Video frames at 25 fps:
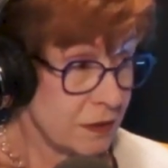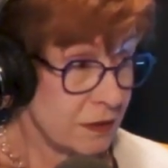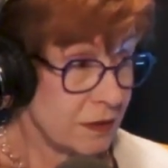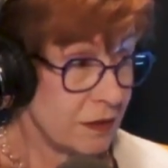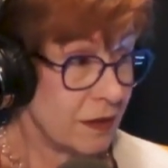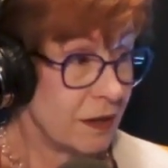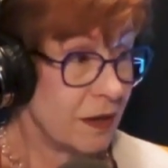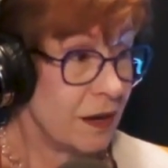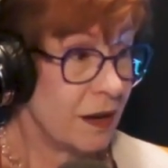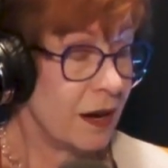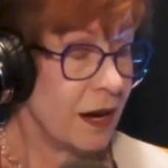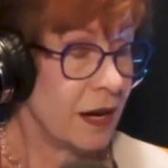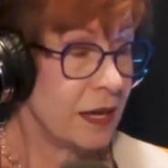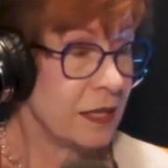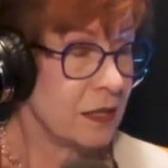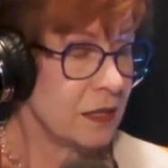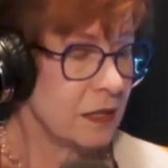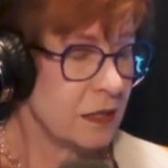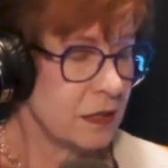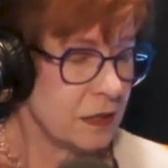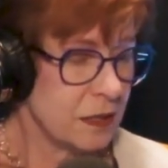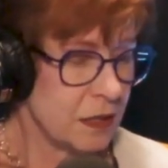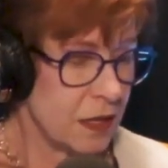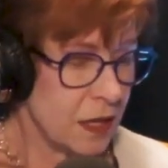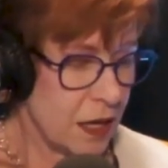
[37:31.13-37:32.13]
Oh, I uh-huh.
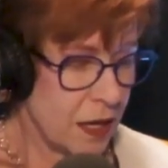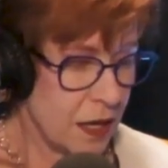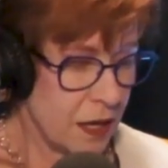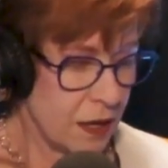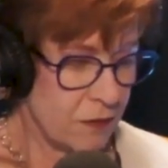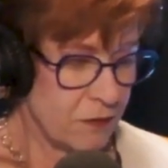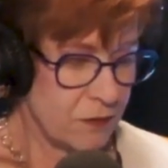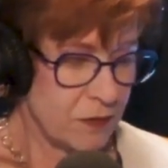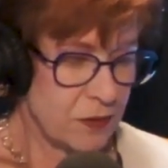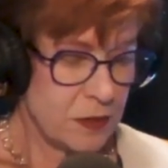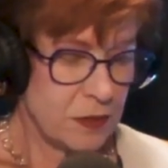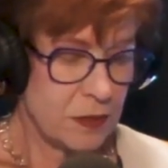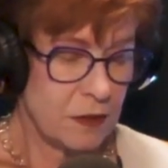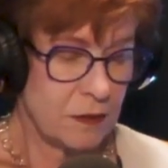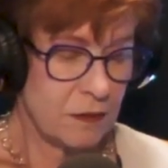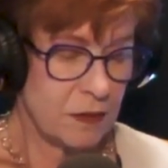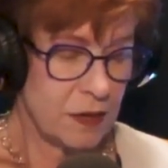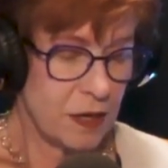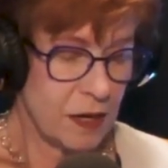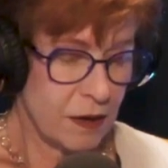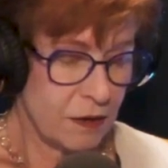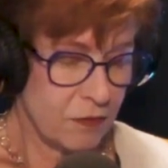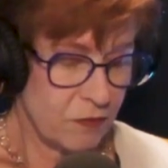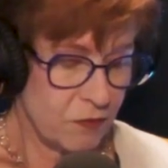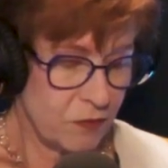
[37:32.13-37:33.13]
loved
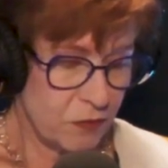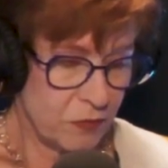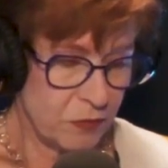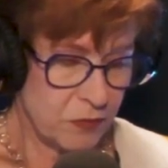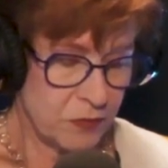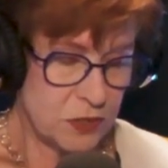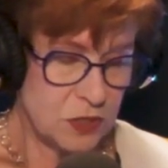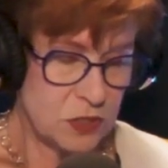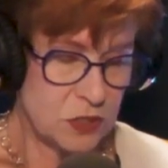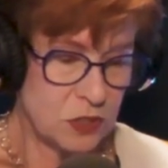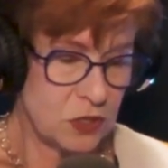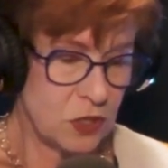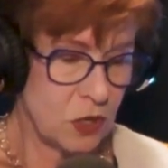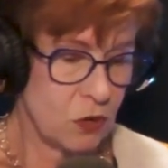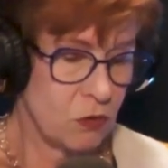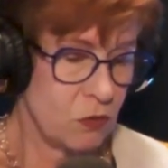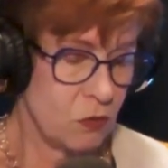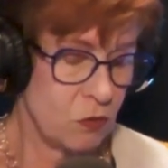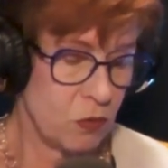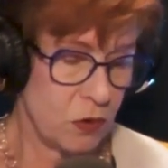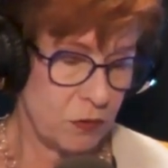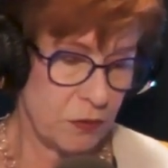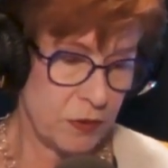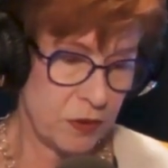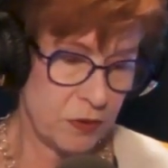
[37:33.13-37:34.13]
yeah stone
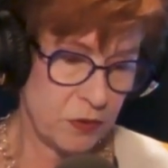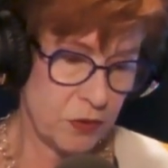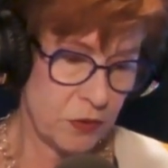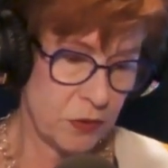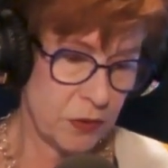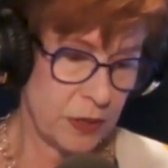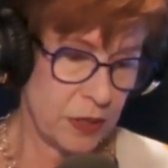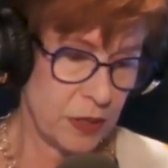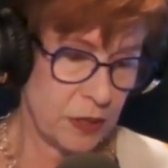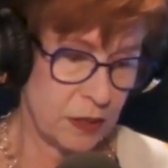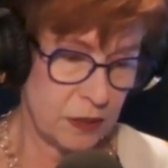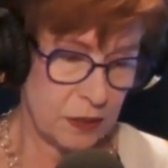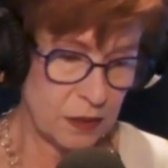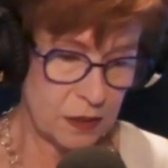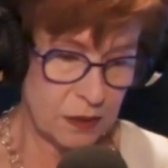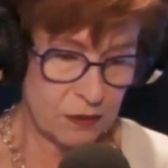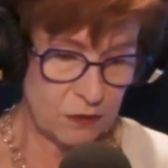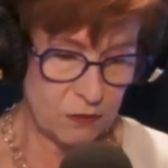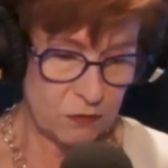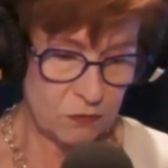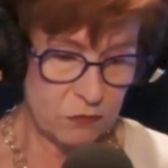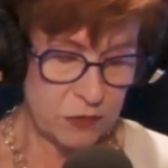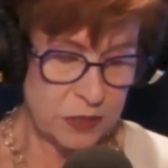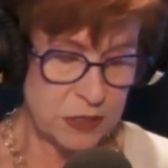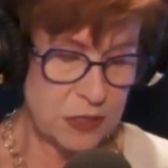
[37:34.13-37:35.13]
wall create you know
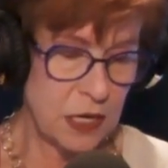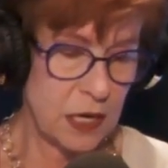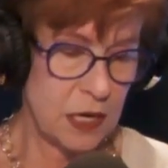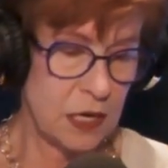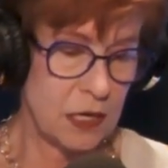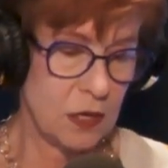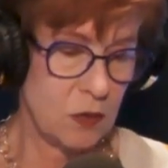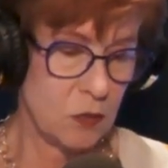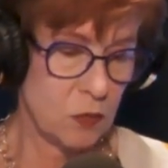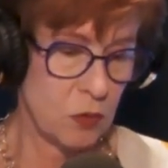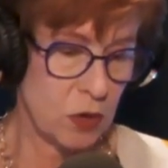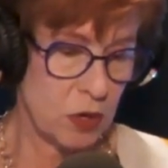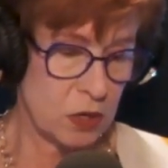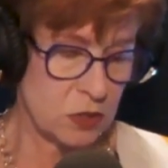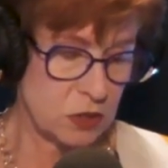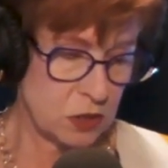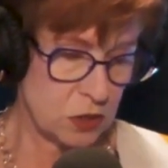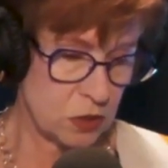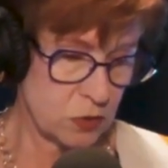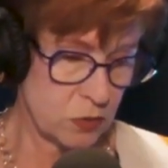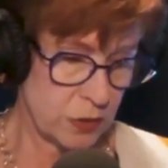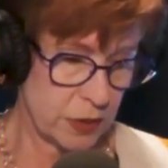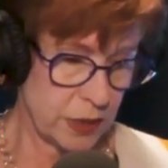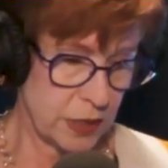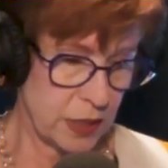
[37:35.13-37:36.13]
retaining walls to
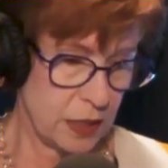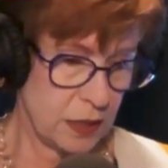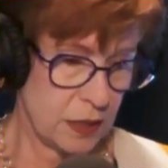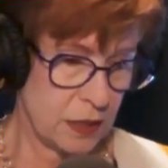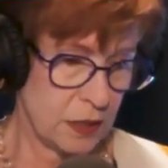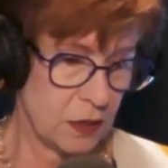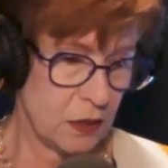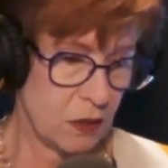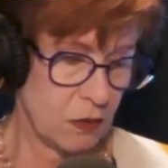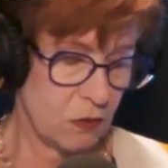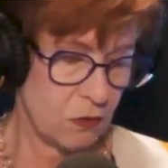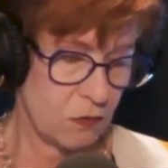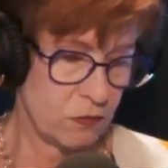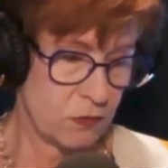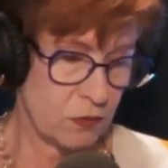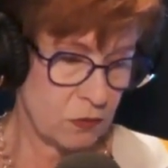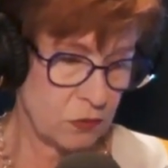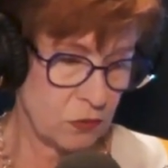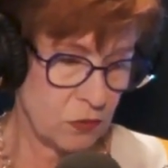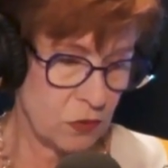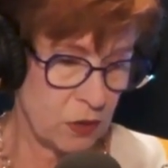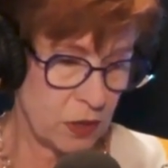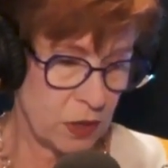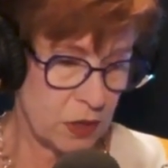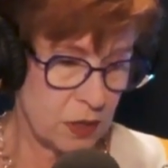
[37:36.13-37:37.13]
create an
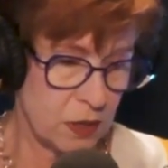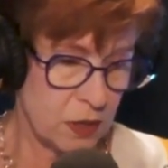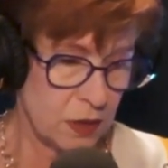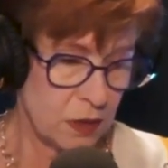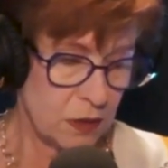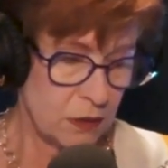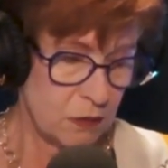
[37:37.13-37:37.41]
overlook